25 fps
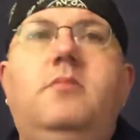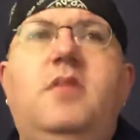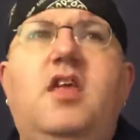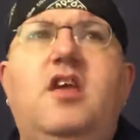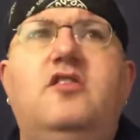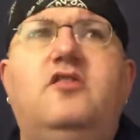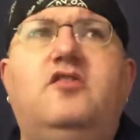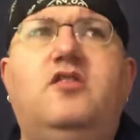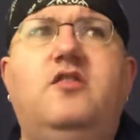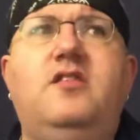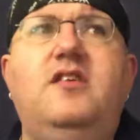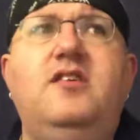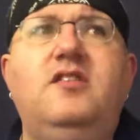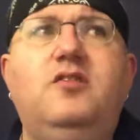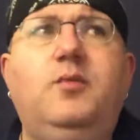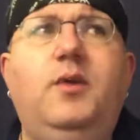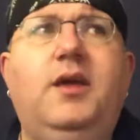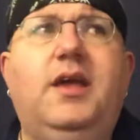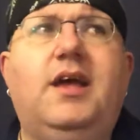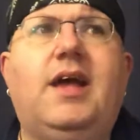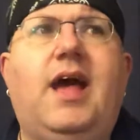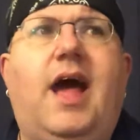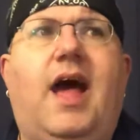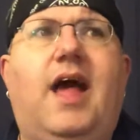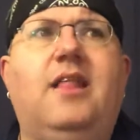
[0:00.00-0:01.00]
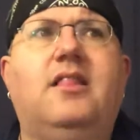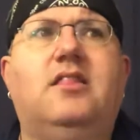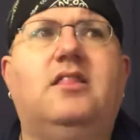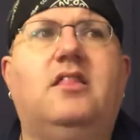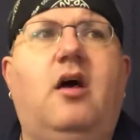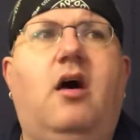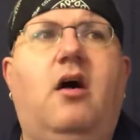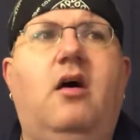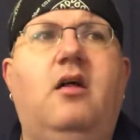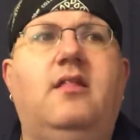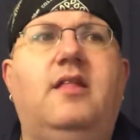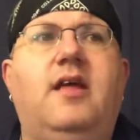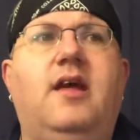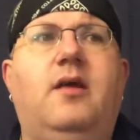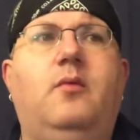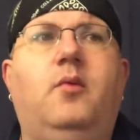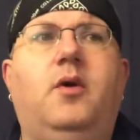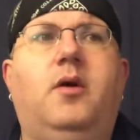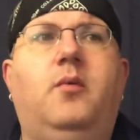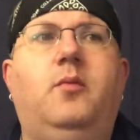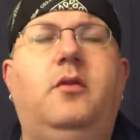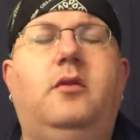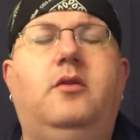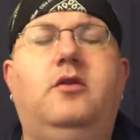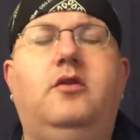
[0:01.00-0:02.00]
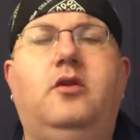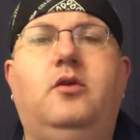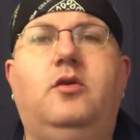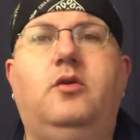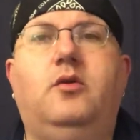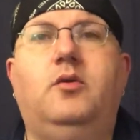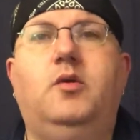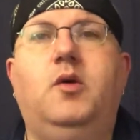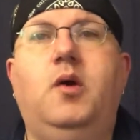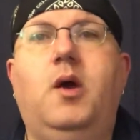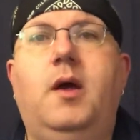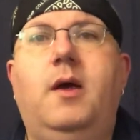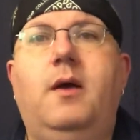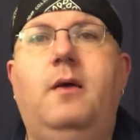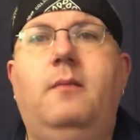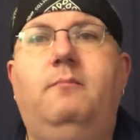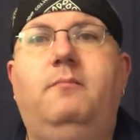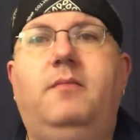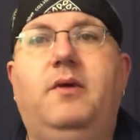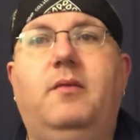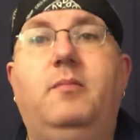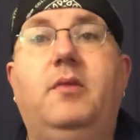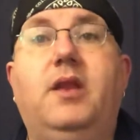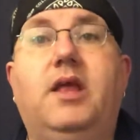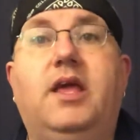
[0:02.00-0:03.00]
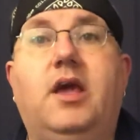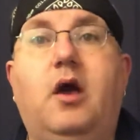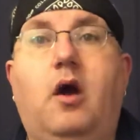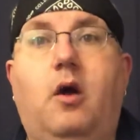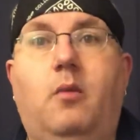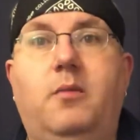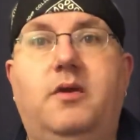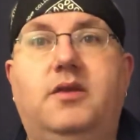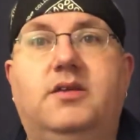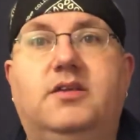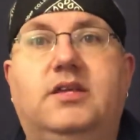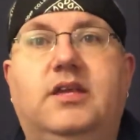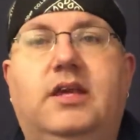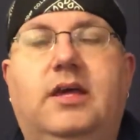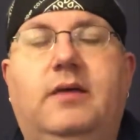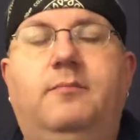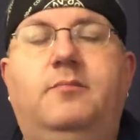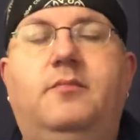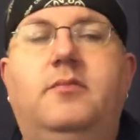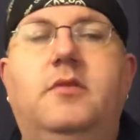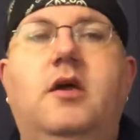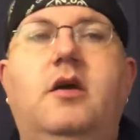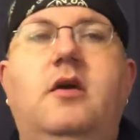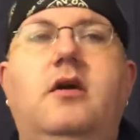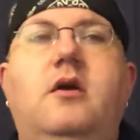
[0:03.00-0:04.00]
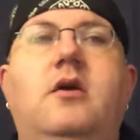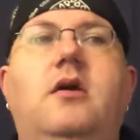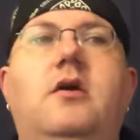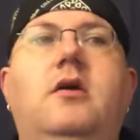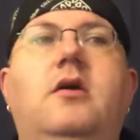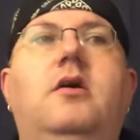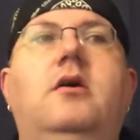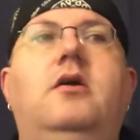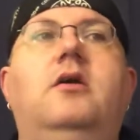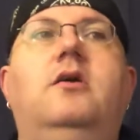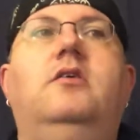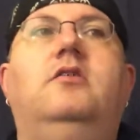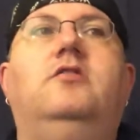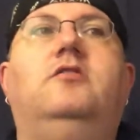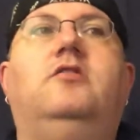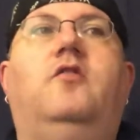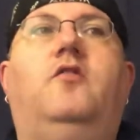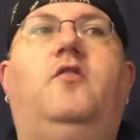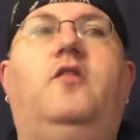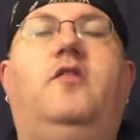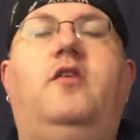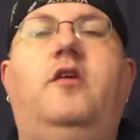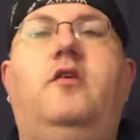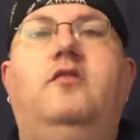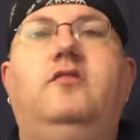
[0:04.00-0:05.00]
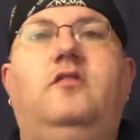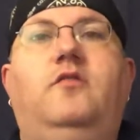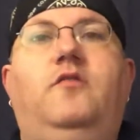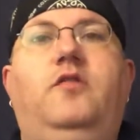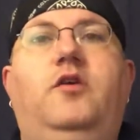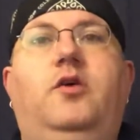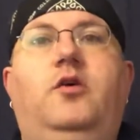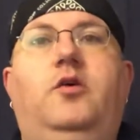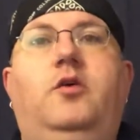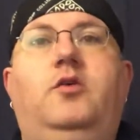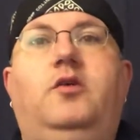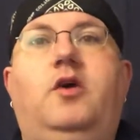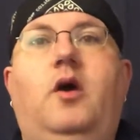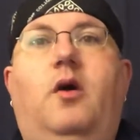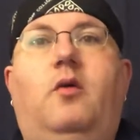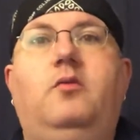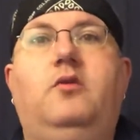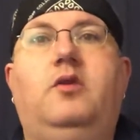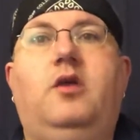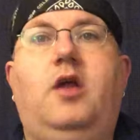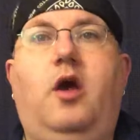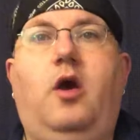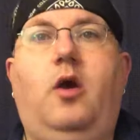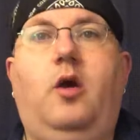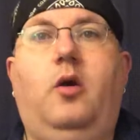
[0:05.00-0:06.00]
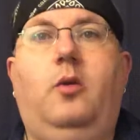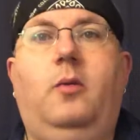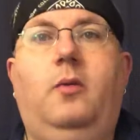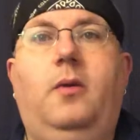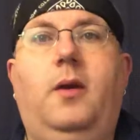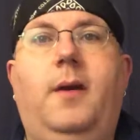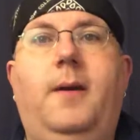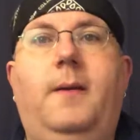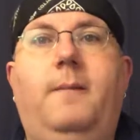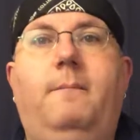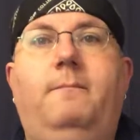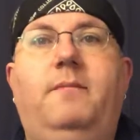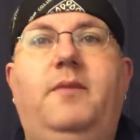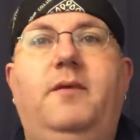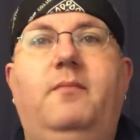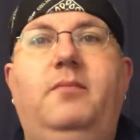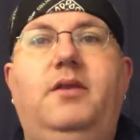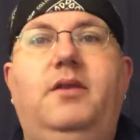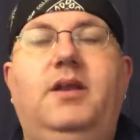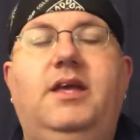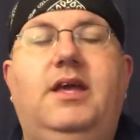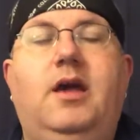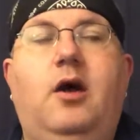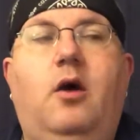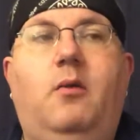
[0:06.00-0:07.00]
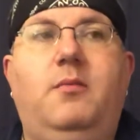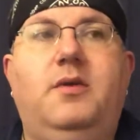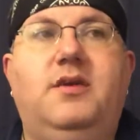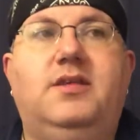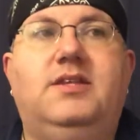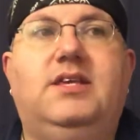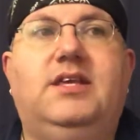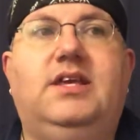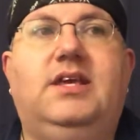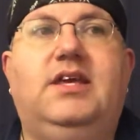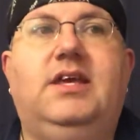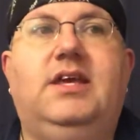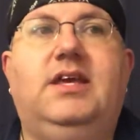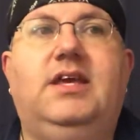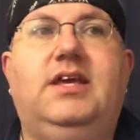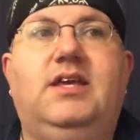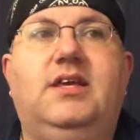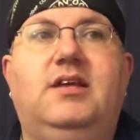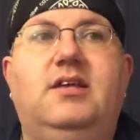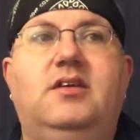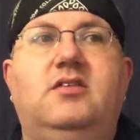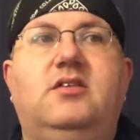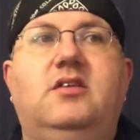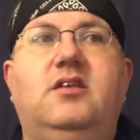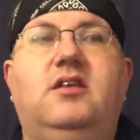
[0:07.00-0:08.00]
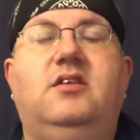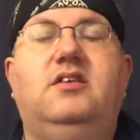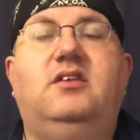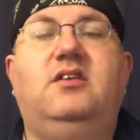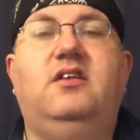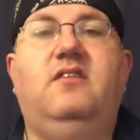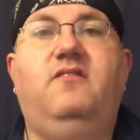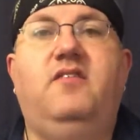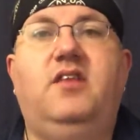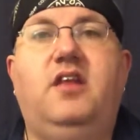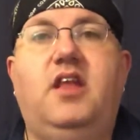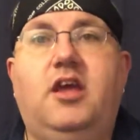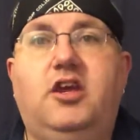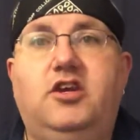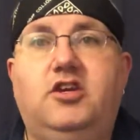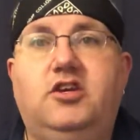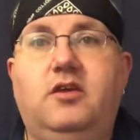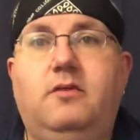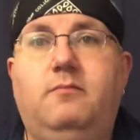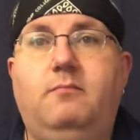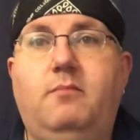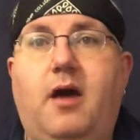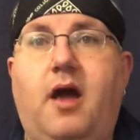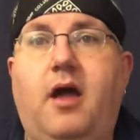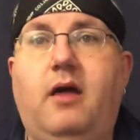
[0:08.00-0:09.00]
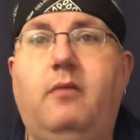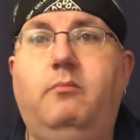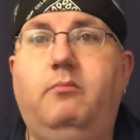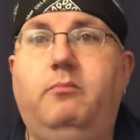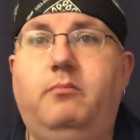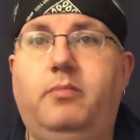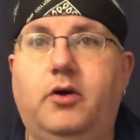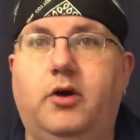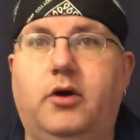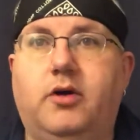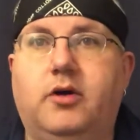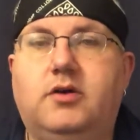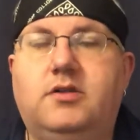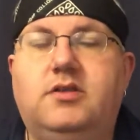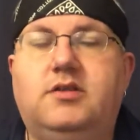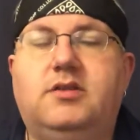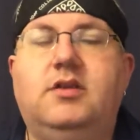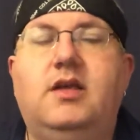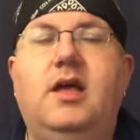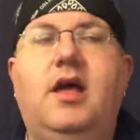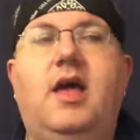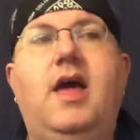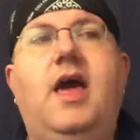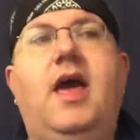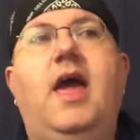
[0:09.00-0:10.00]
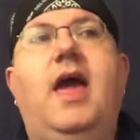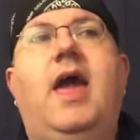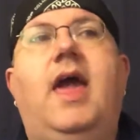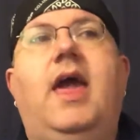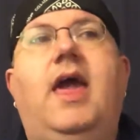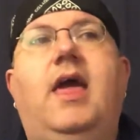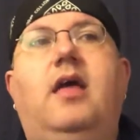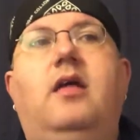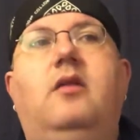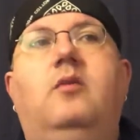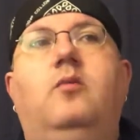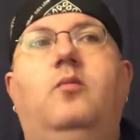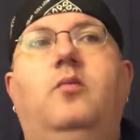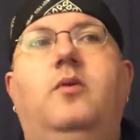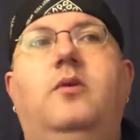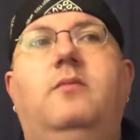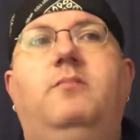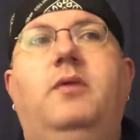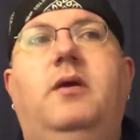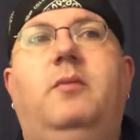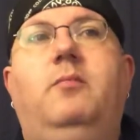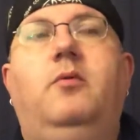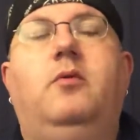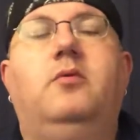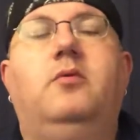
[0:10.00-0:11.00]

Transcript: so this week I thought that we would do Bibliomancy. So for those of you who don't know, bibliomancy is divination by books. And when people